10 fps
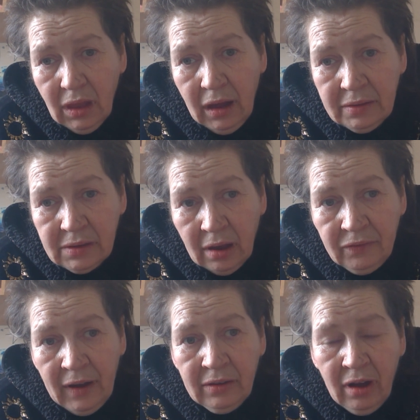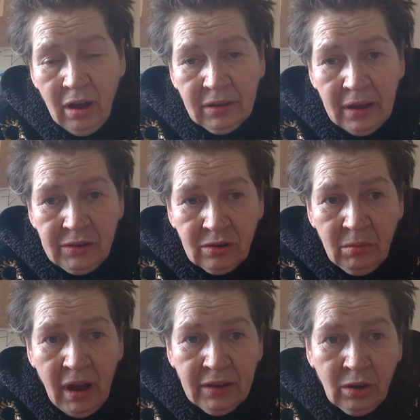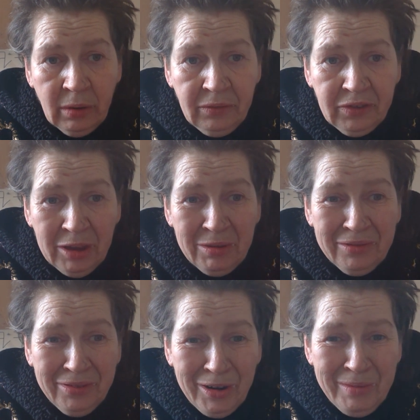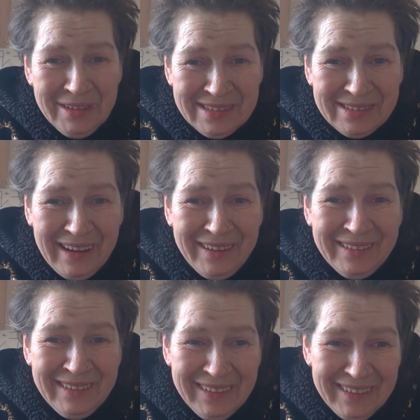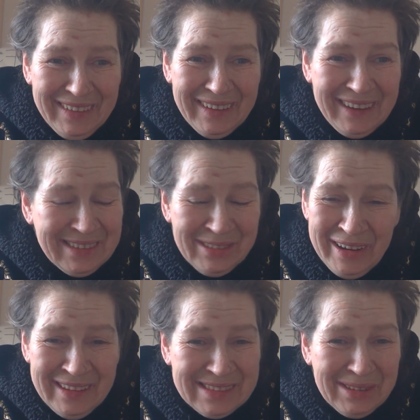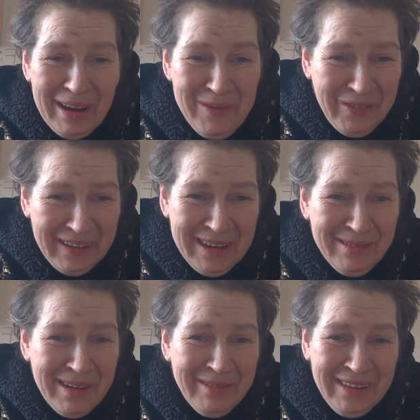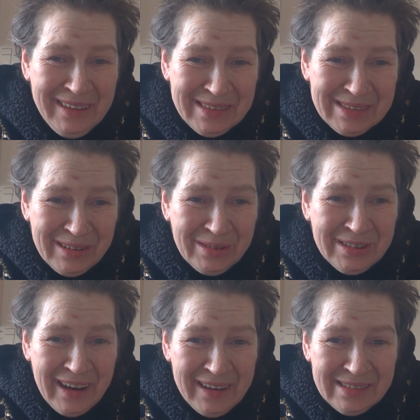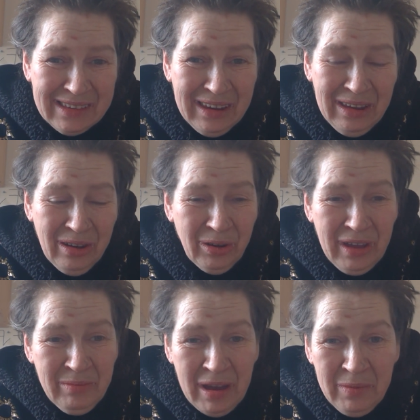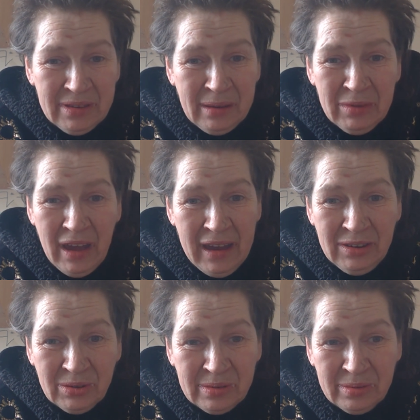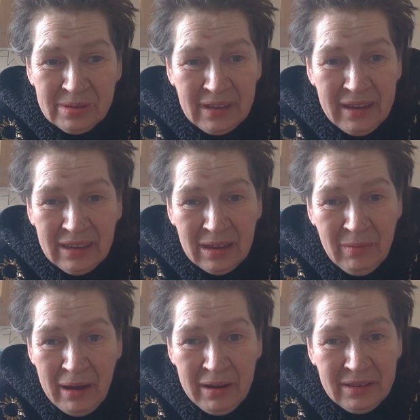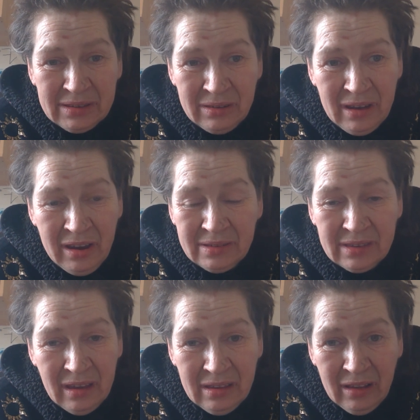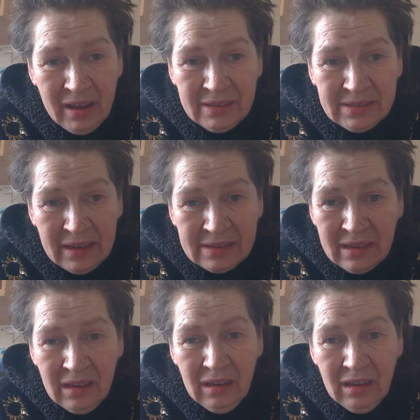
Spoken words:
And I found Archangel Michael in human form as well. He's not here to rape any women, he's still chaste. Although maybe some of the angels will stay and get married, who knows? But like it says,